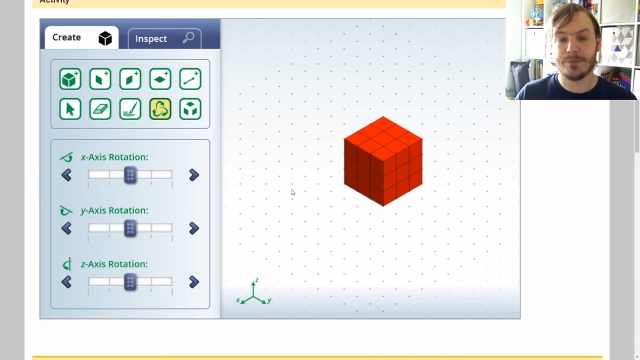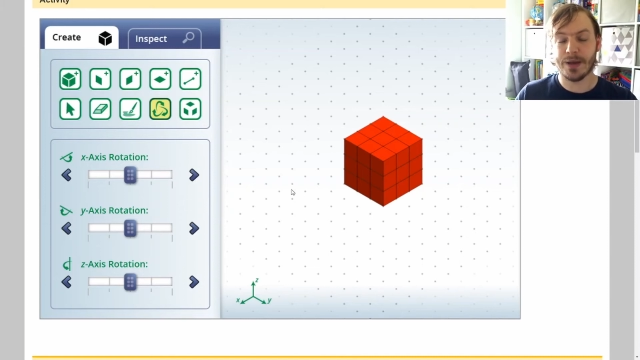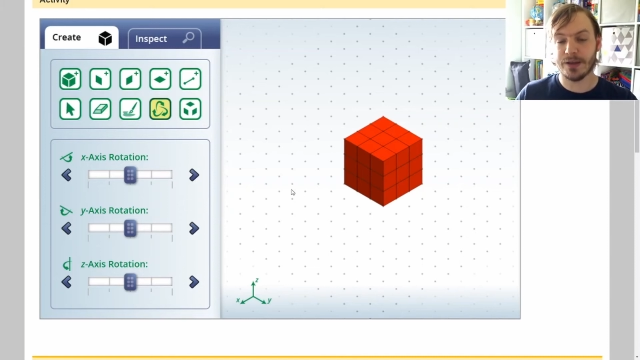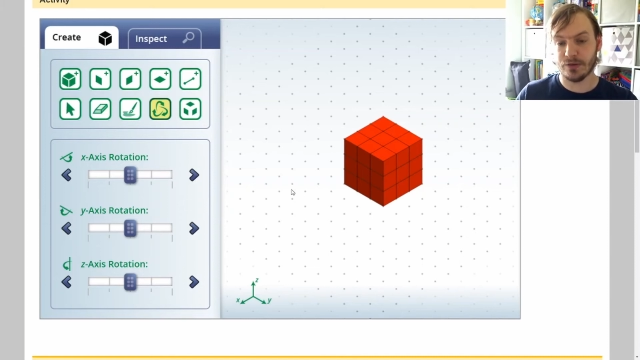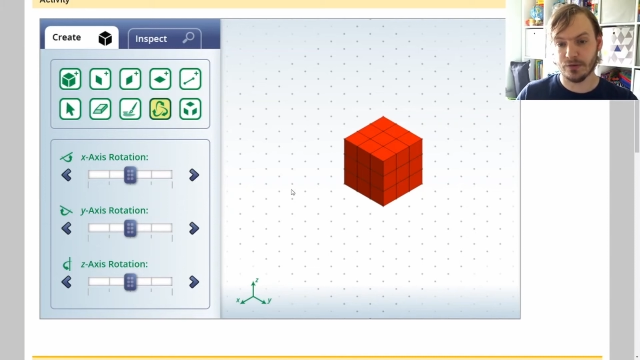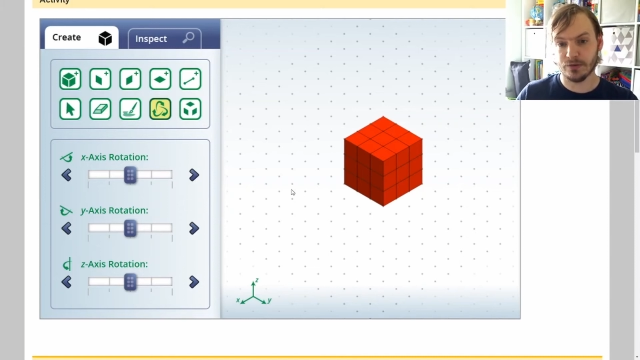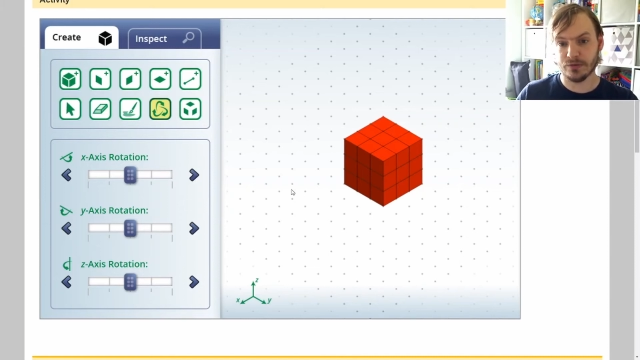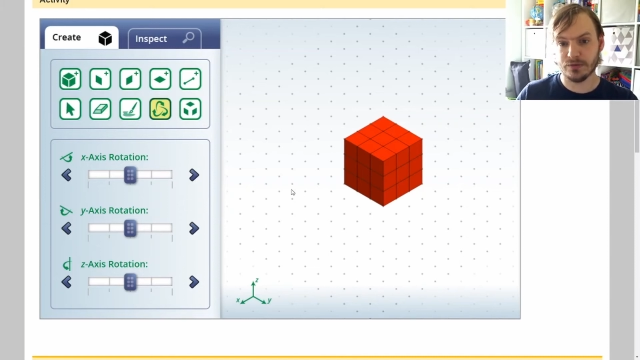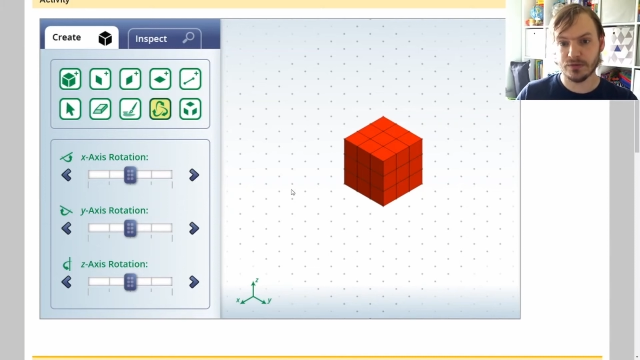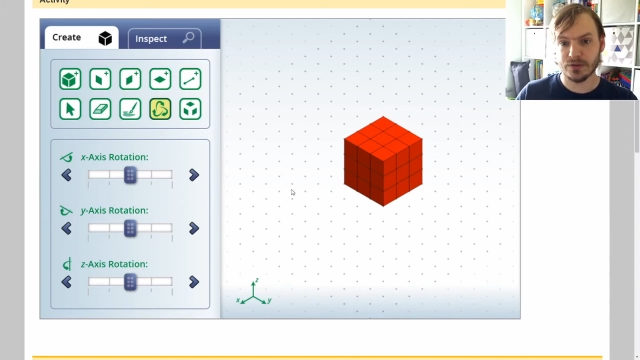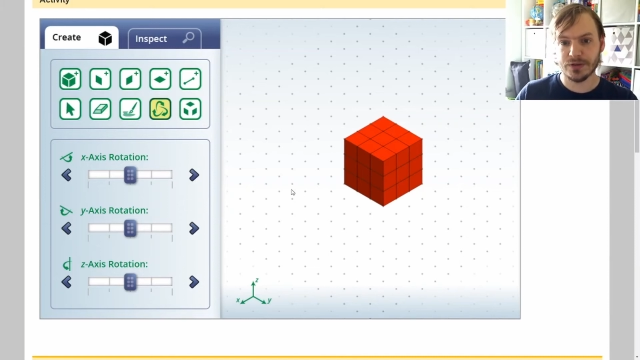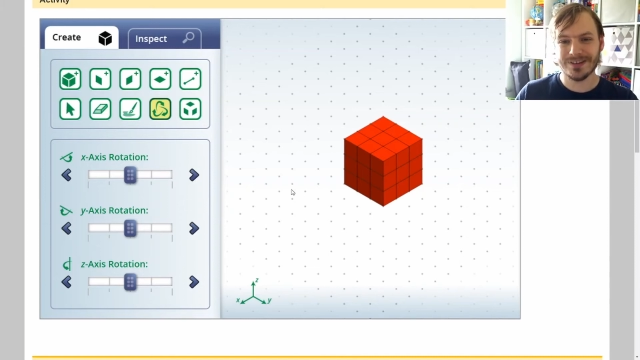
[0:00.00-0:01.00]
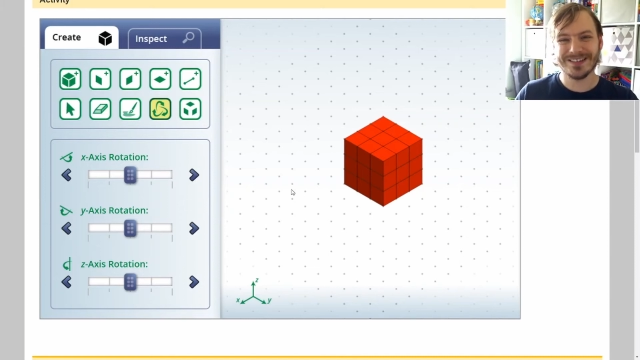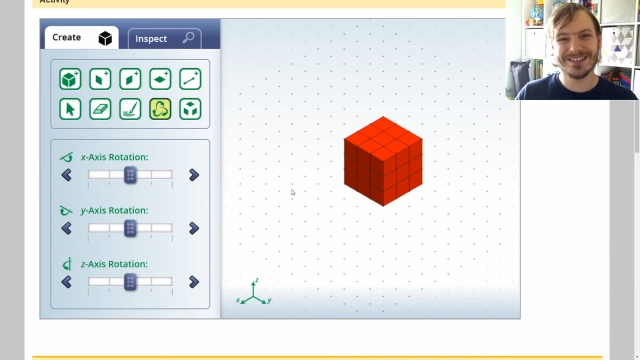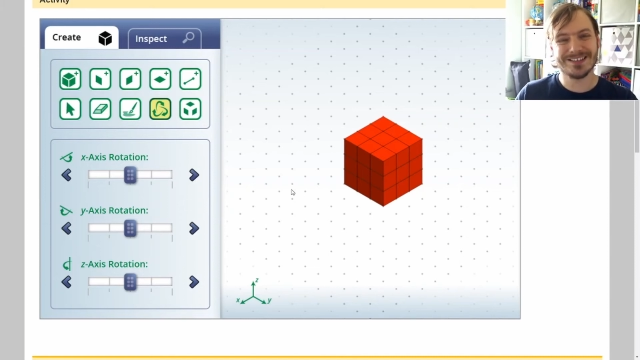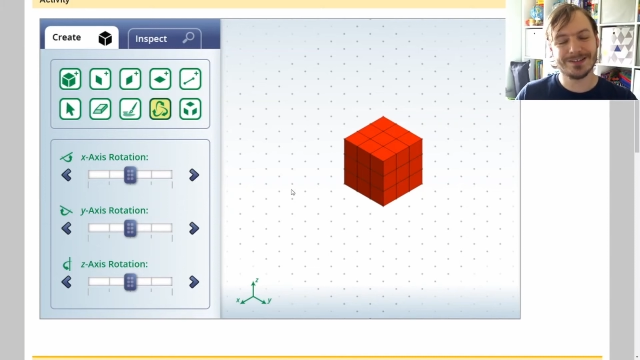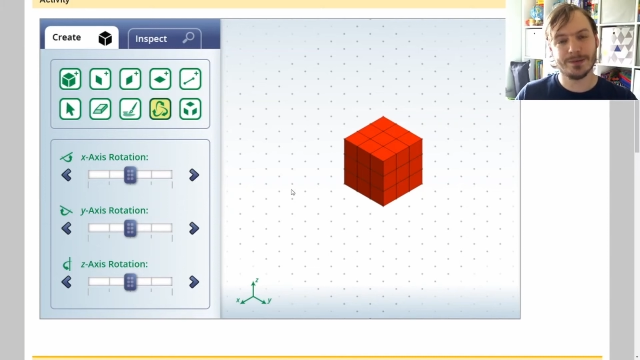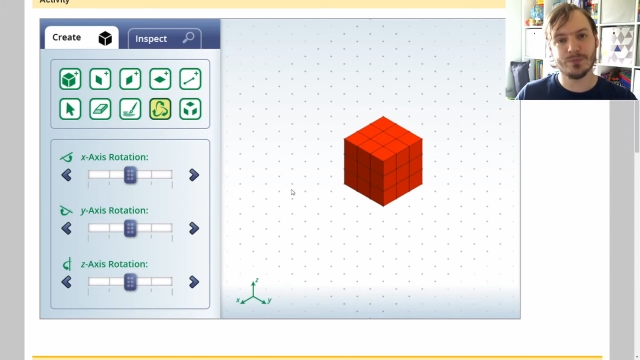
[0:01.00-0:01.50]
paint on, and
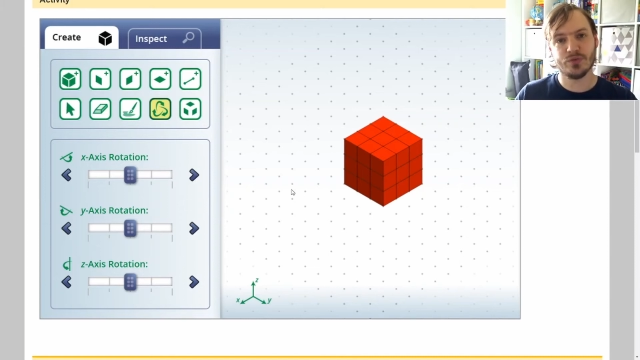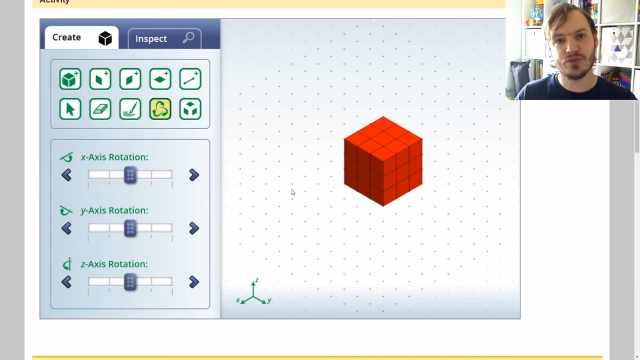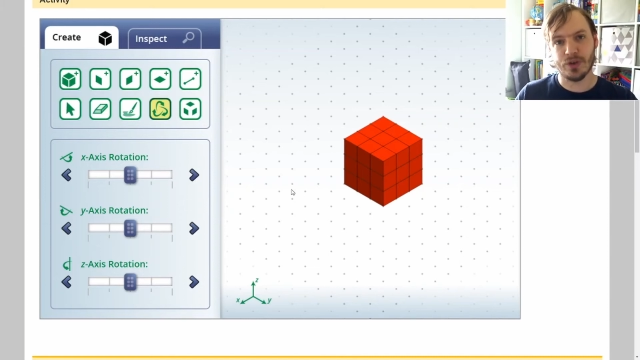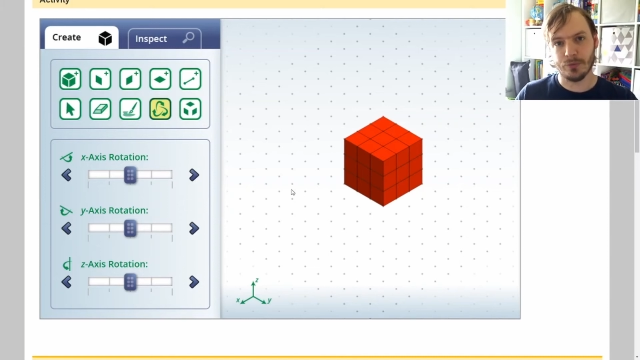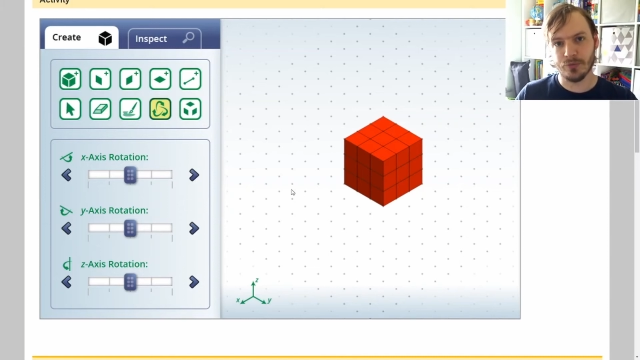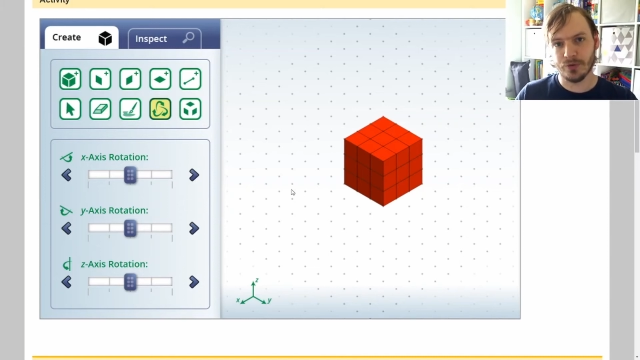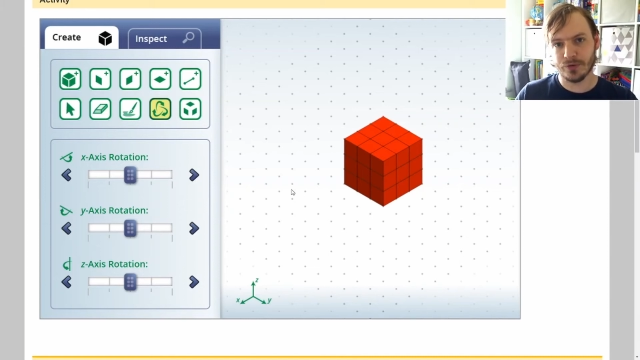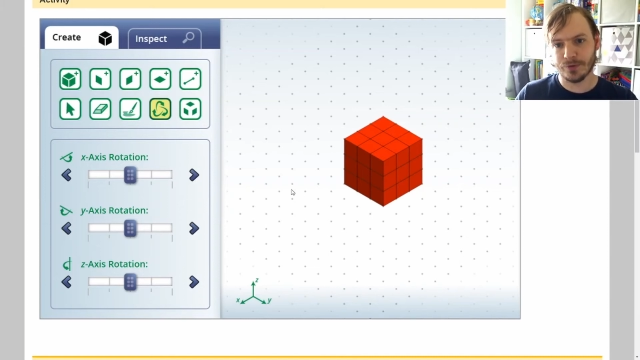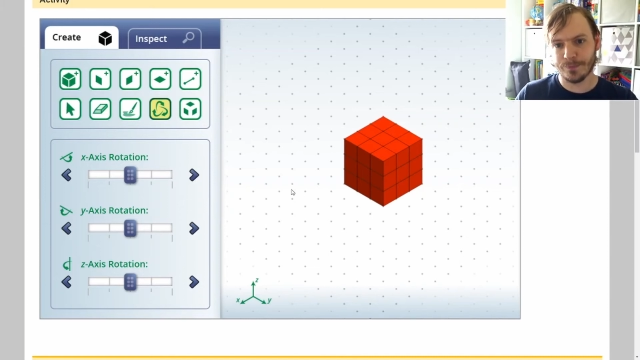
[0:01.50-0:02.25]
some don't.